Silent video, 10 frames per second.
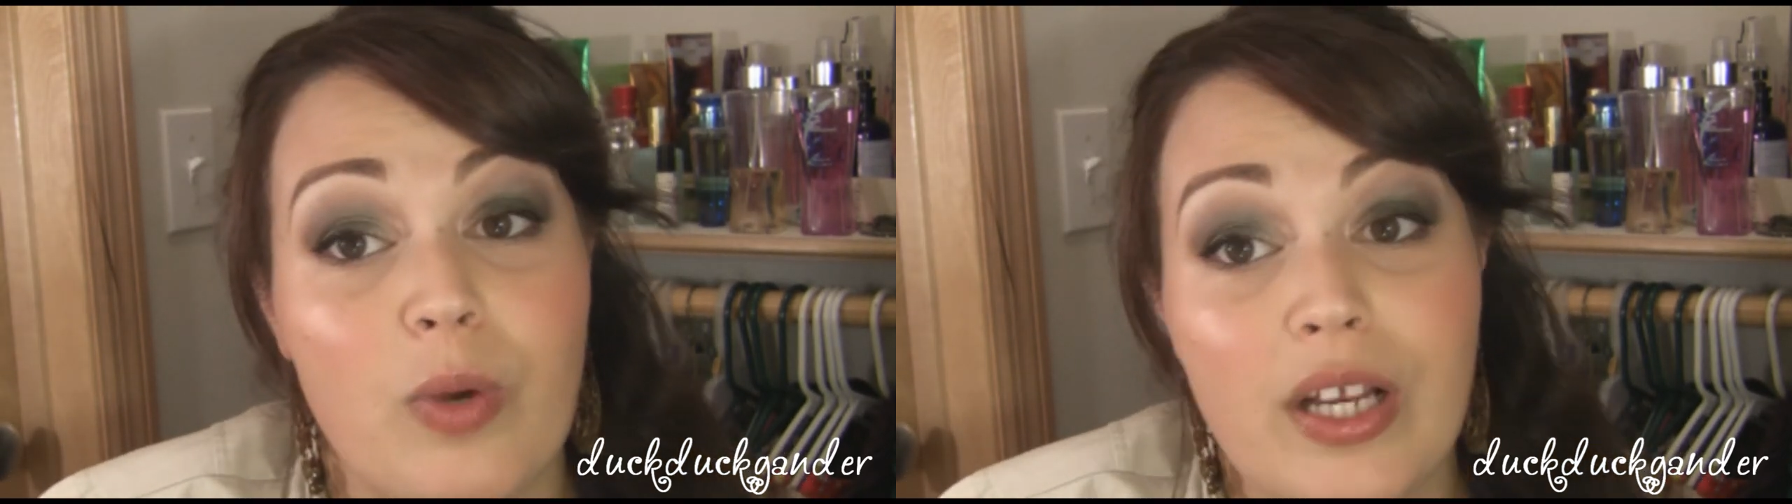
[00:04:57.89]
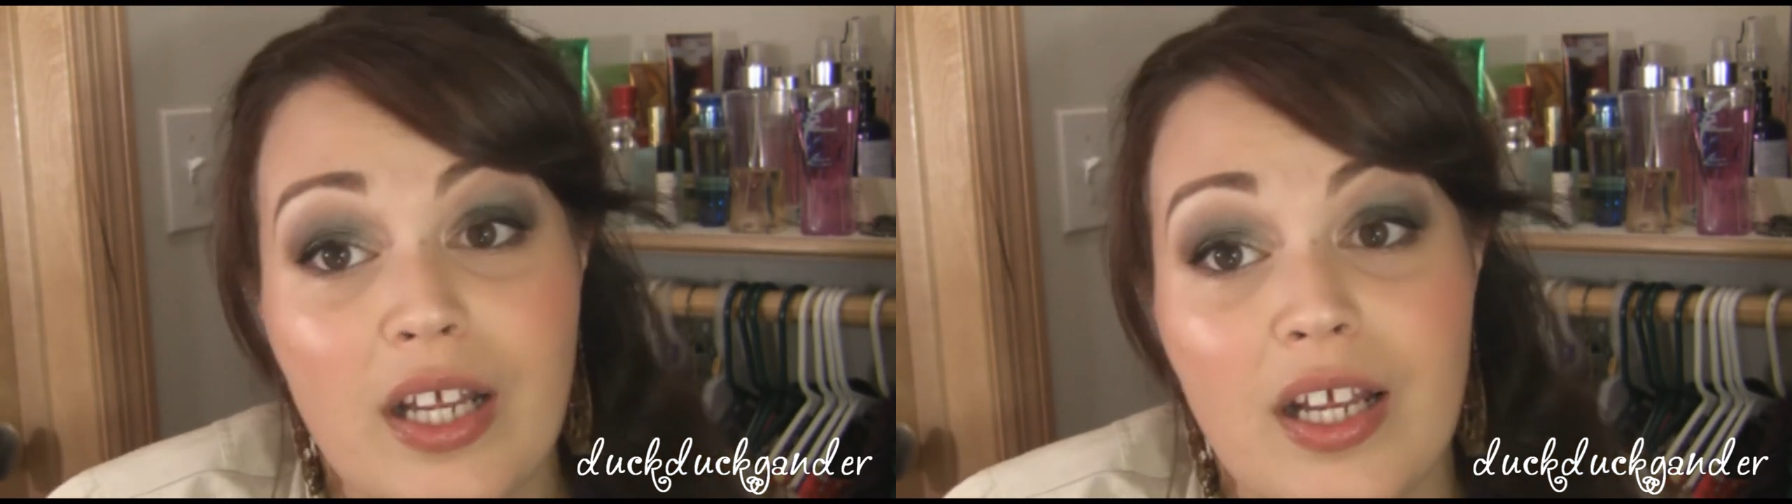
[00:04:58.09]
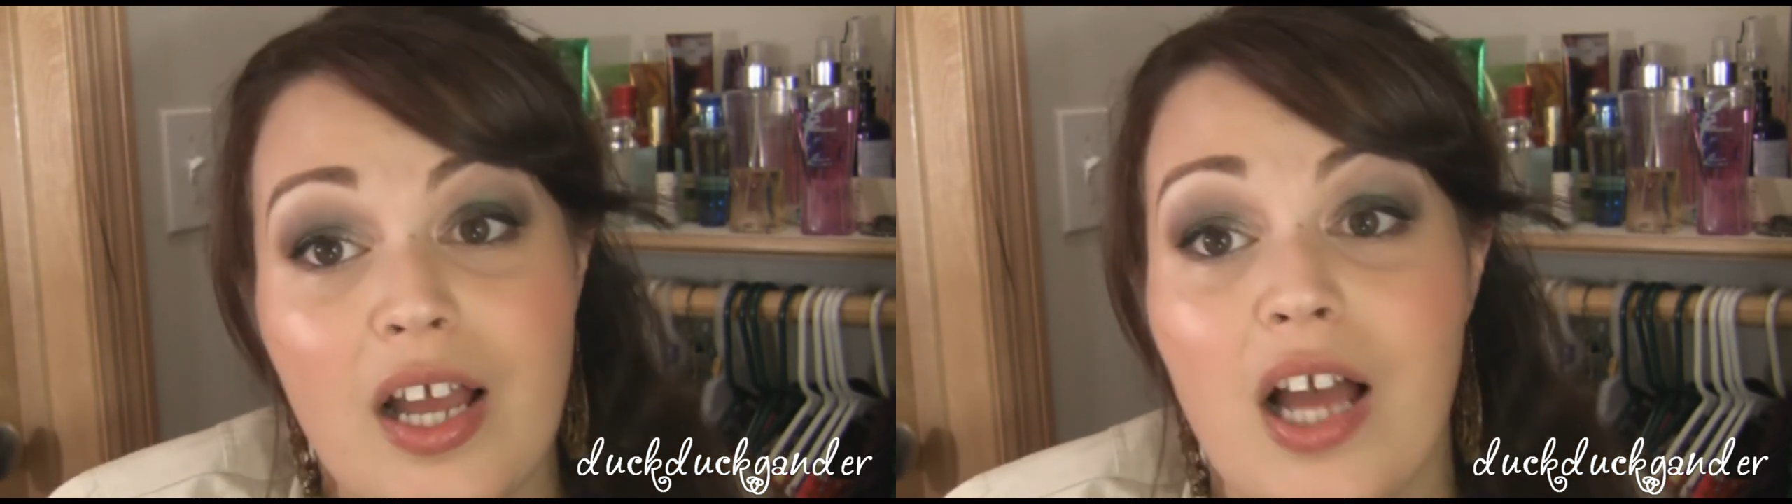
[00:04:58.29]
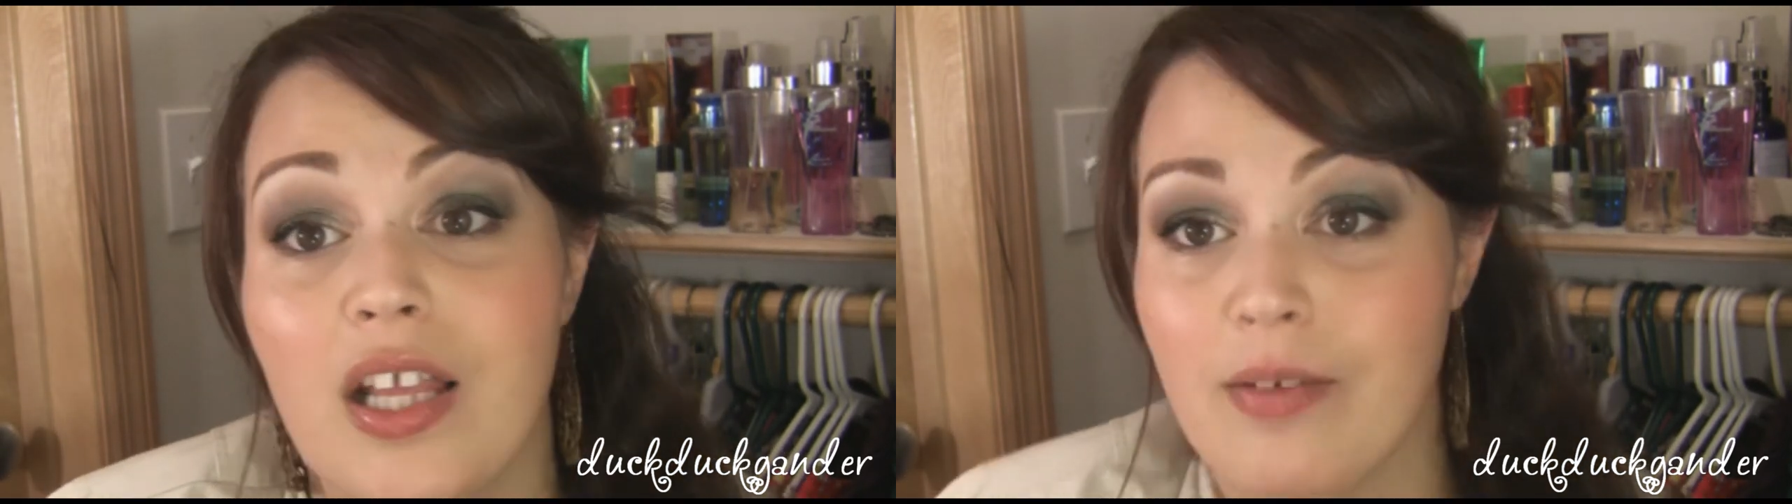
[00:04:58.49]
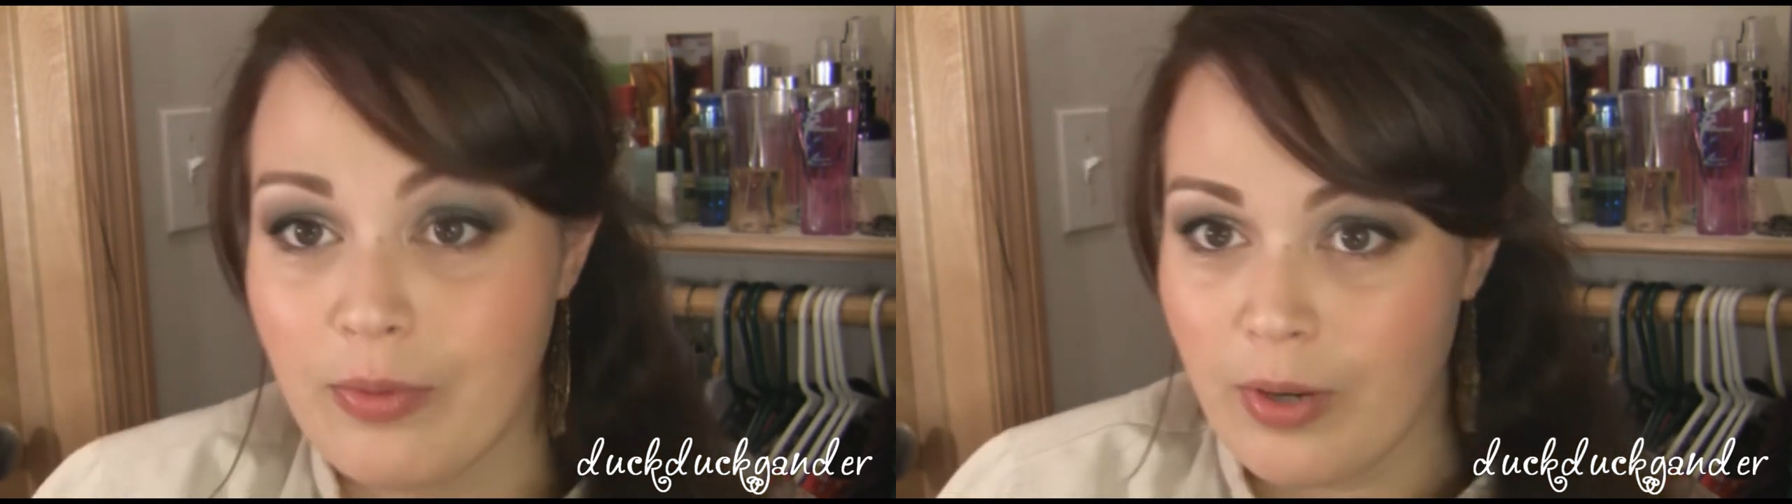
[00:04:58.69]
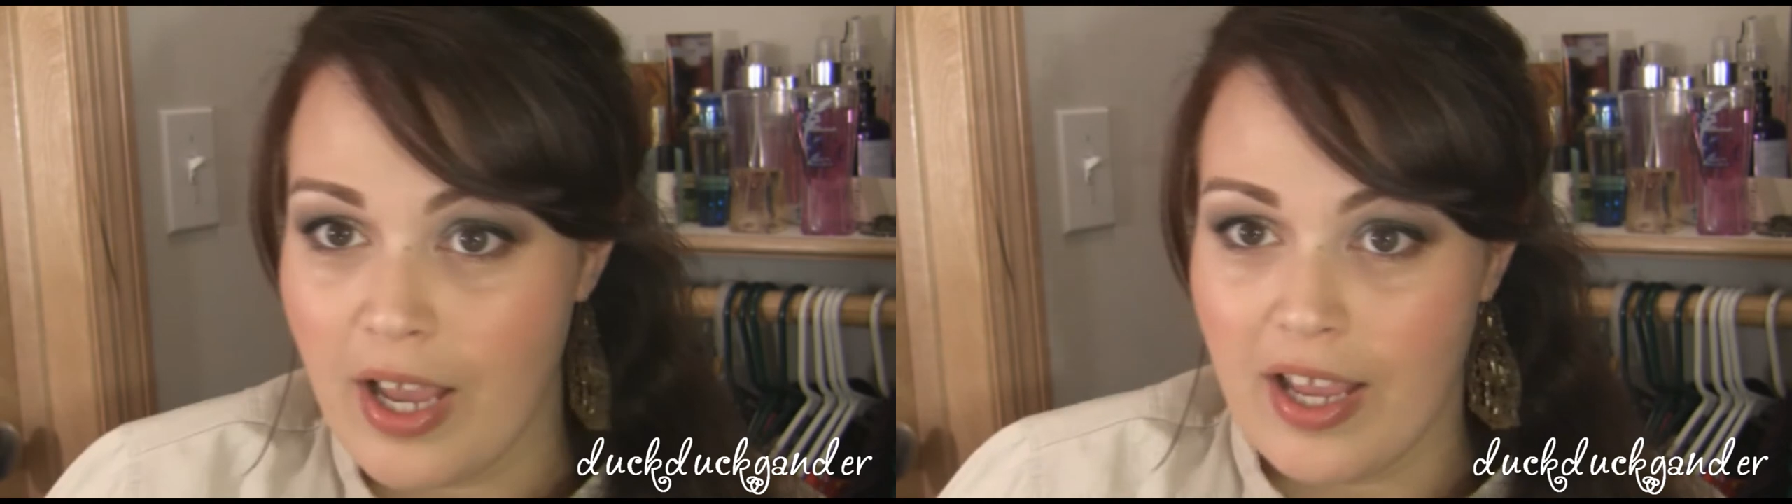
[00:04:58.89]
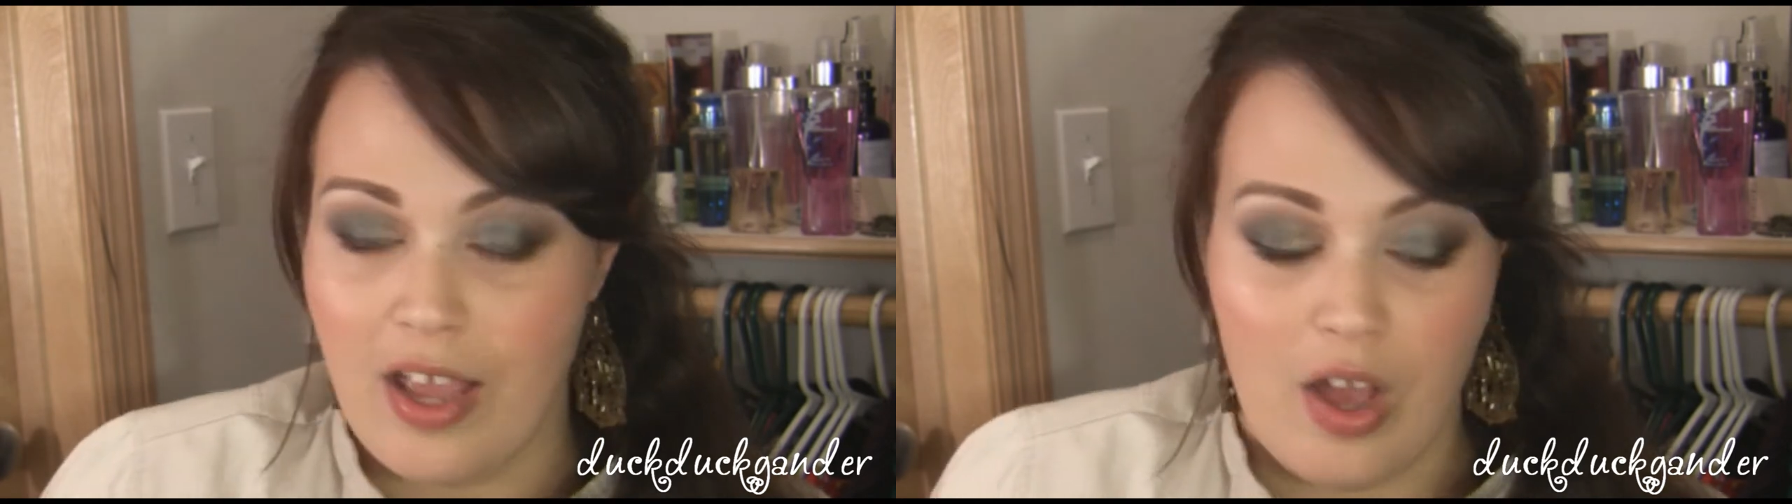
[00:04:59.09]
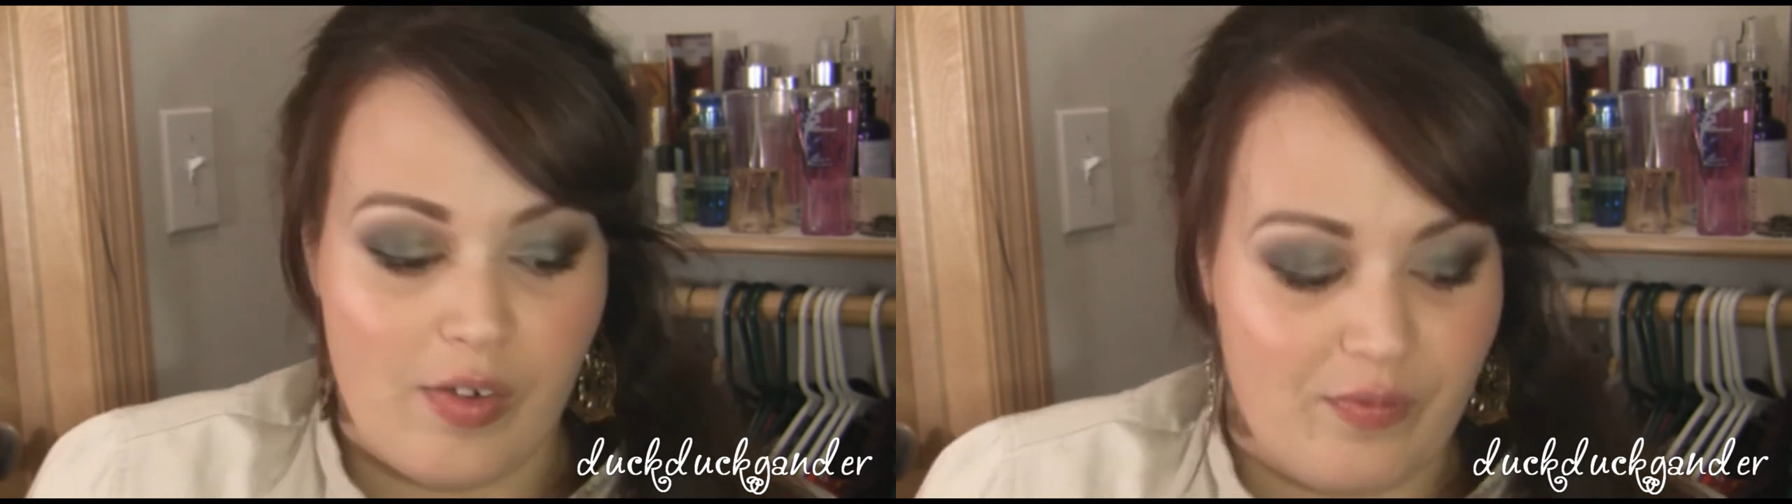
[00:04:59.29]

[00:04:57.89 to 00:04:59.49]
winning a giveaway